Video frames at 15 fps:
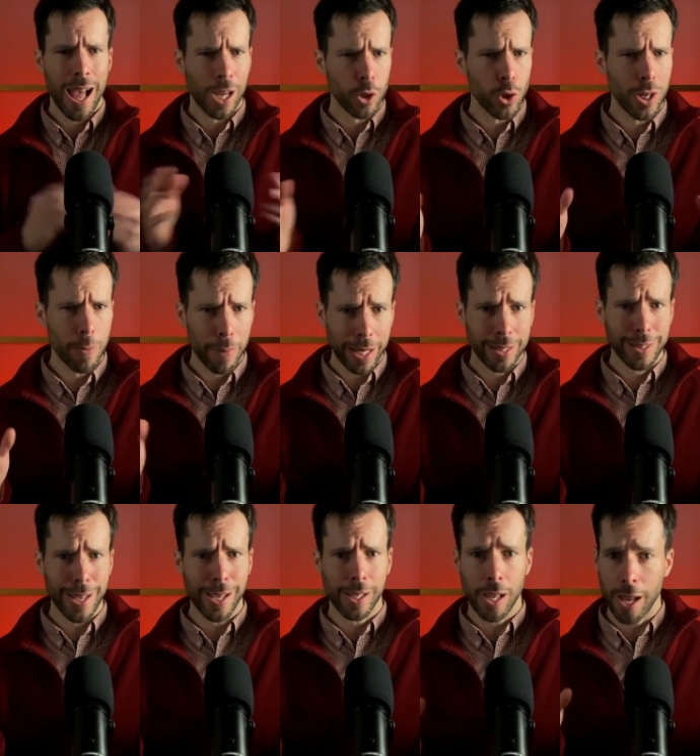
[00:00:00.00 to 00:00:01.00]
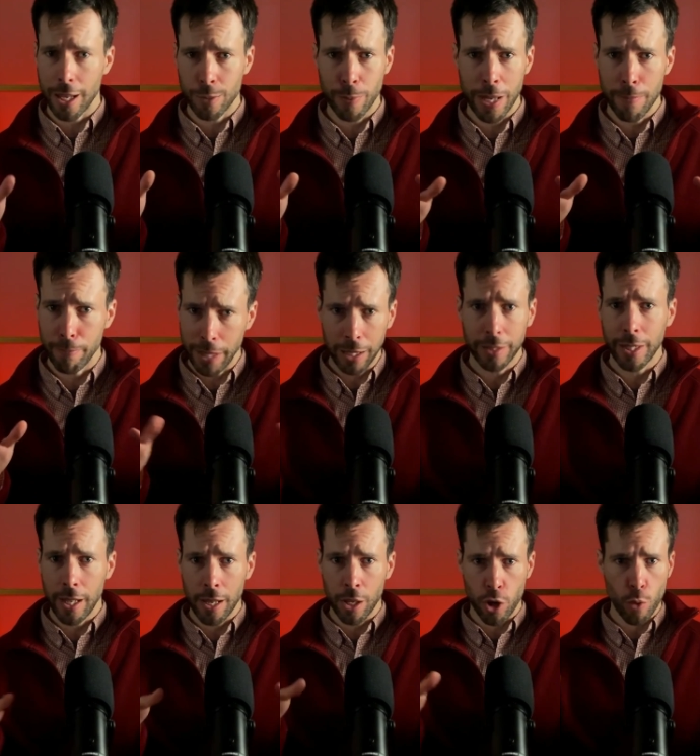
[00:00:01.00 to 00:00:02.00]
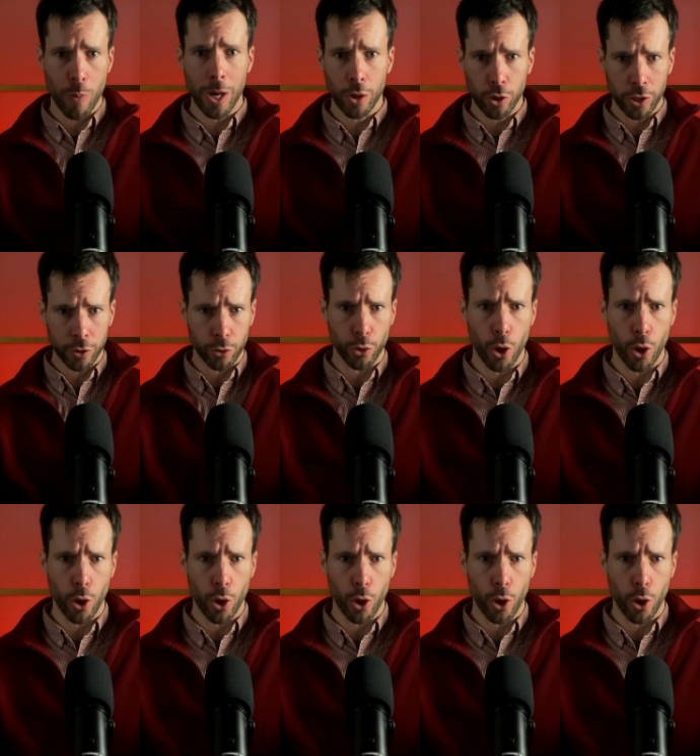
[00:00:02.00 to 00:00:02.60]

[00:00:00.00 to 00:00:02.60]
Actually, big tech has been building humanoid